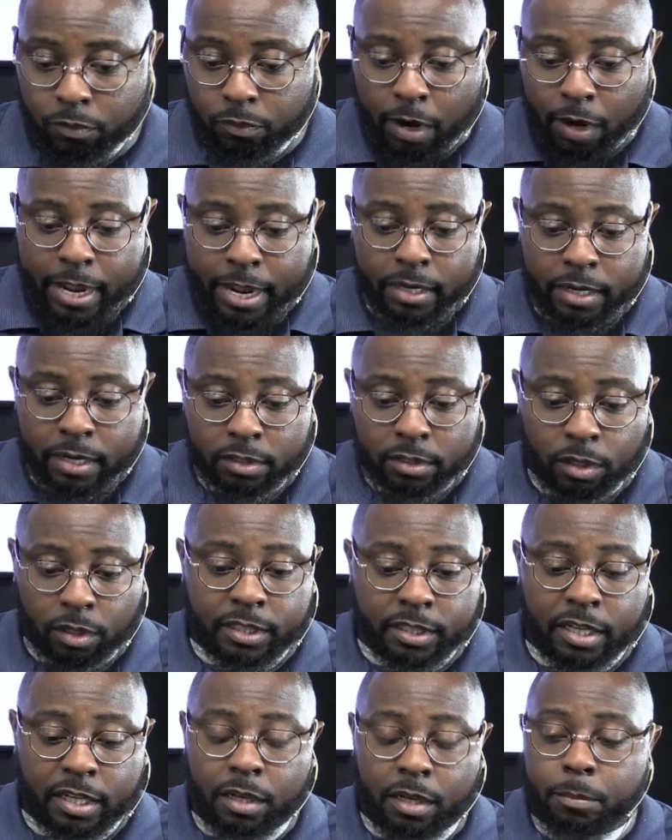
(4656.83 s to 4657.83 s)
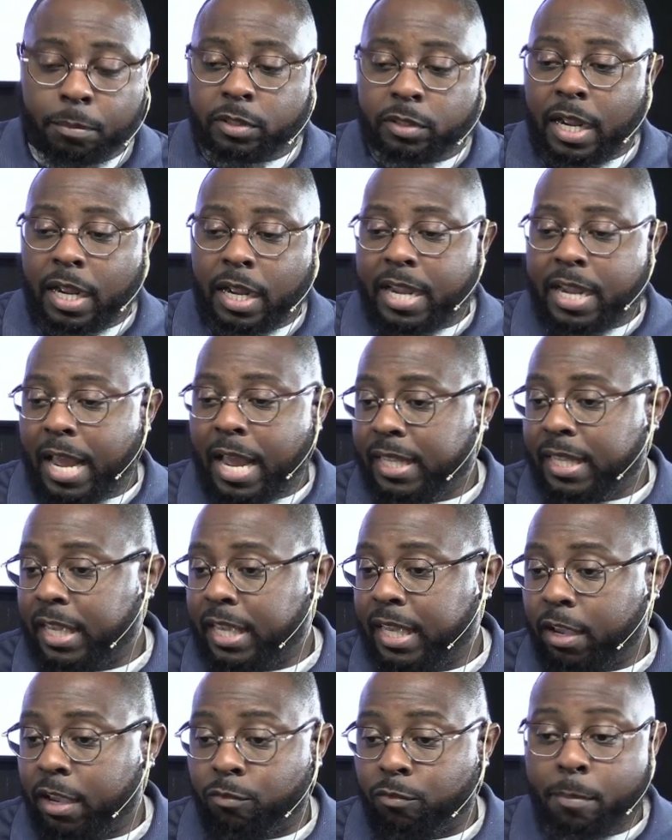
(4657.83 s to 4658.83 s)
Right? So he's telling Most High God
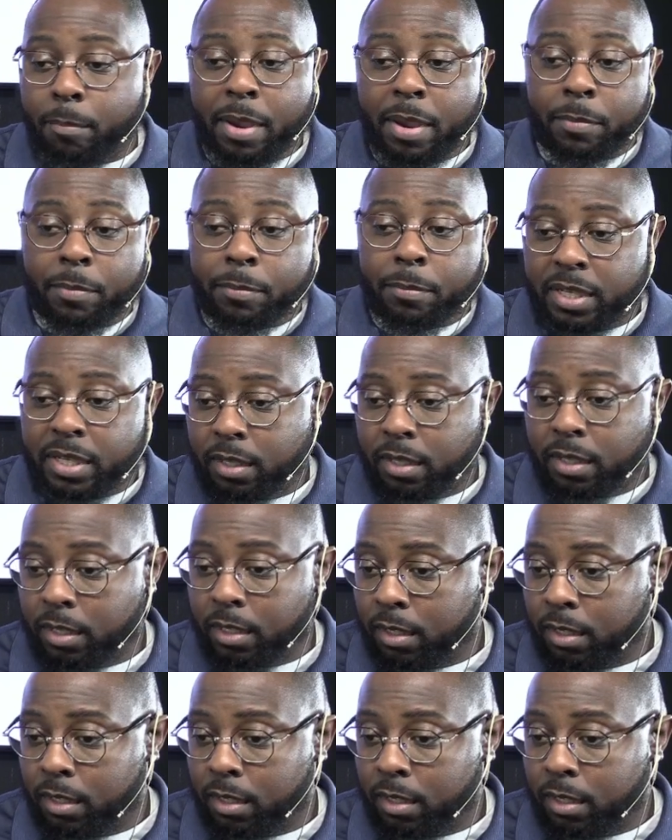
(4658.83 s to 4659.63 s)
again, remember me.